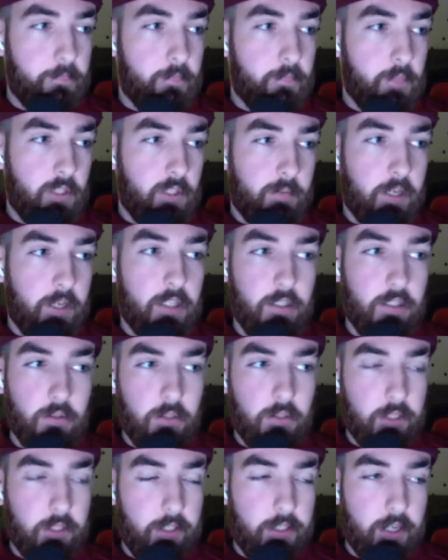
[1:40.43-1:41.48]
especially
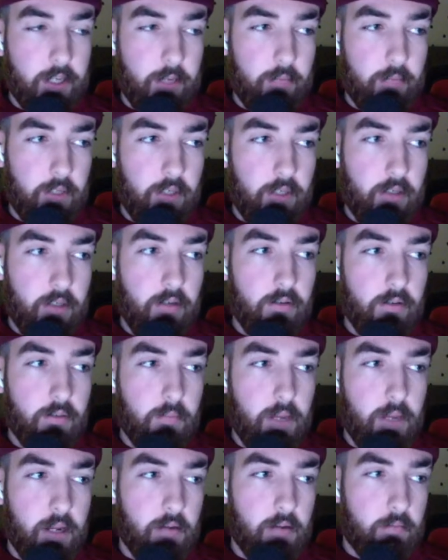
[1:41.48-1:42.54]
Oxlade-Chamberlain, who's
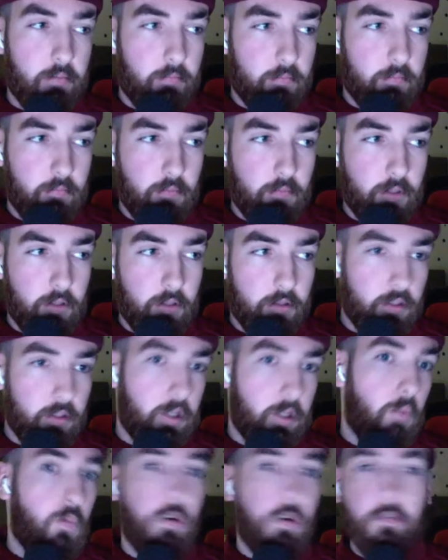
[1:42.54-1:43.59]
been
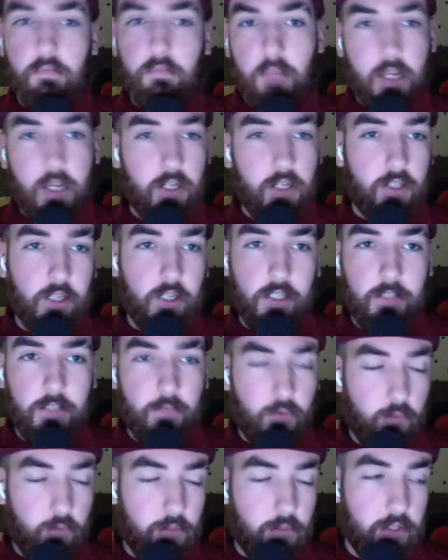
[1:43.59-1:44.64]
somewhat of a man
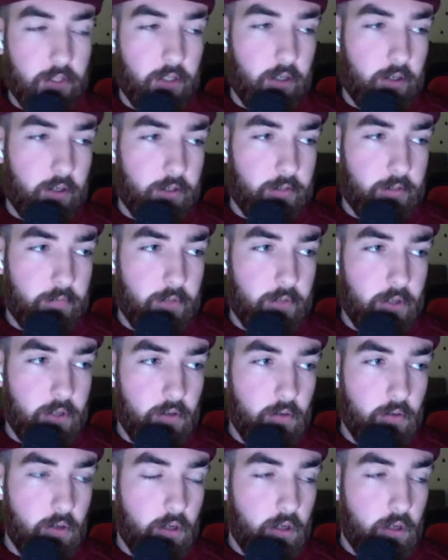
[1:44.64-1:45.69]
transformed in the last
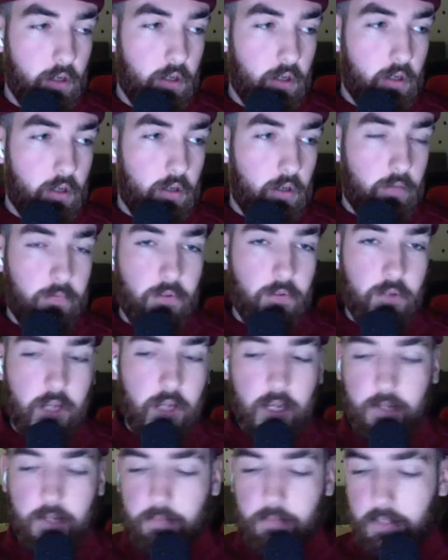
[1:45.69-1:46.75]
few
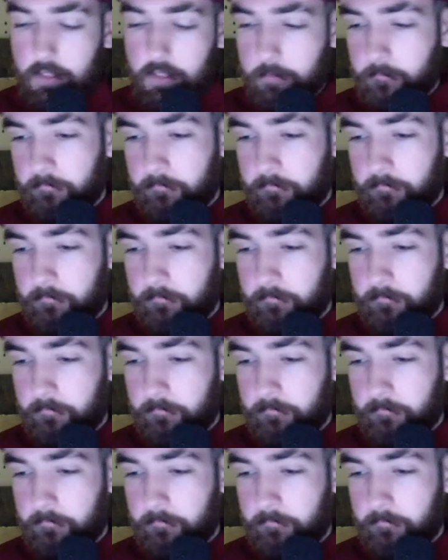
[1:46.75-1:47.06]
games.